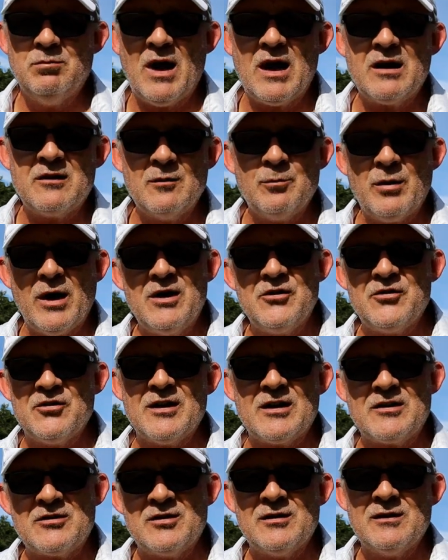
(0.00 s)
back to
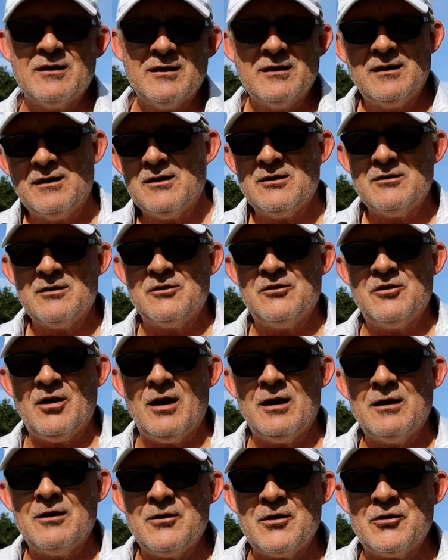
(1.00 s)
basics. The
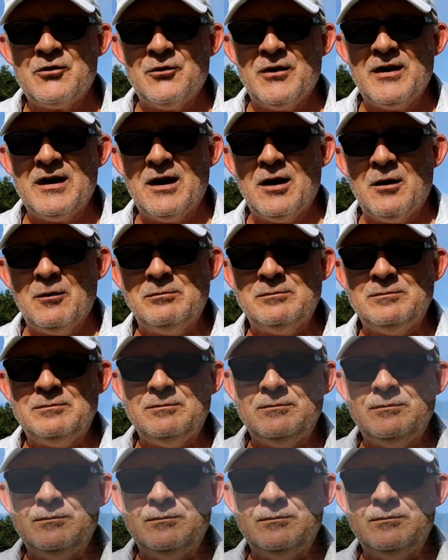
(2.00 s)
title of this video.